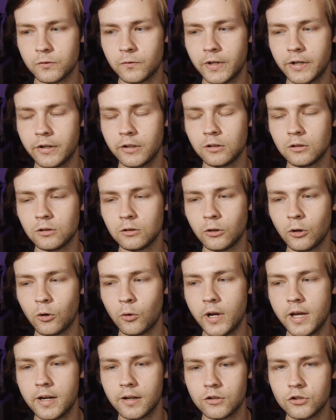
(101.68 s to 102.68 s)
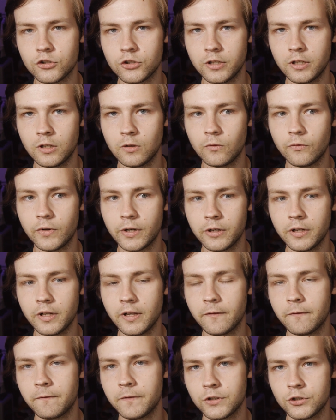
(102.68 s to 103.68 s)
very low energy, very
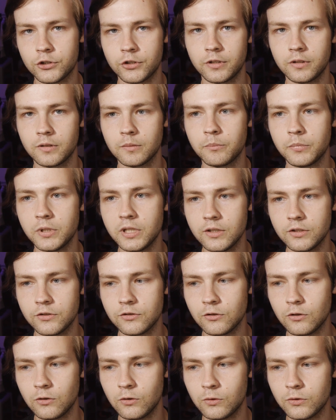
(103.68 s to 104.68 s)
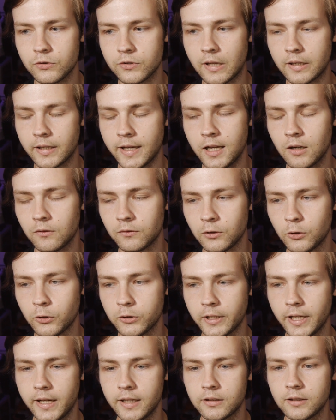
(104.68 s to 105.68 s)
efficient PSUs that kind of
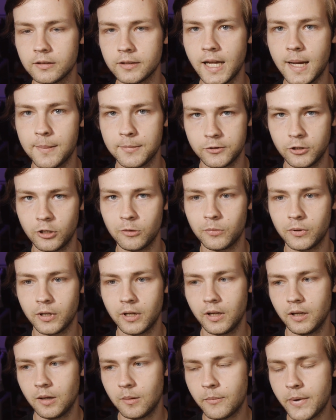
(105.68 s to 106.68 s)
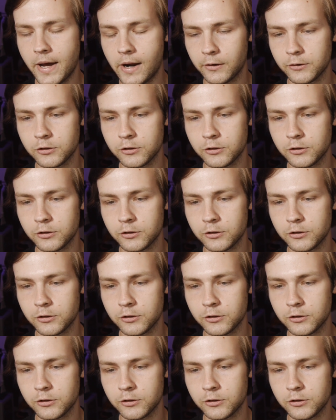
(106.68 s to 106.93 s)
look like the laptop power